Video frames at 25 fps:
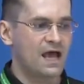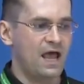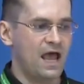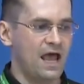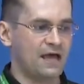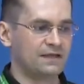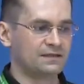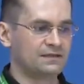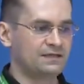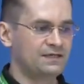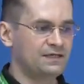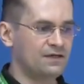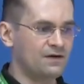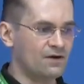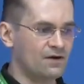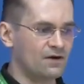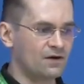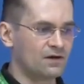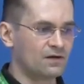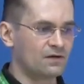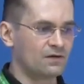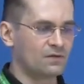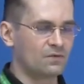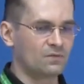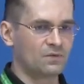And
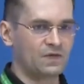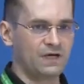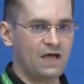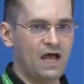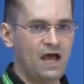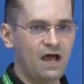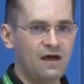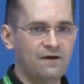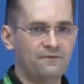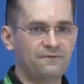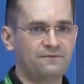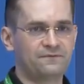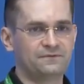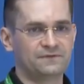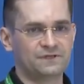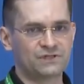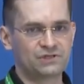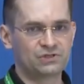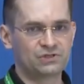here we have the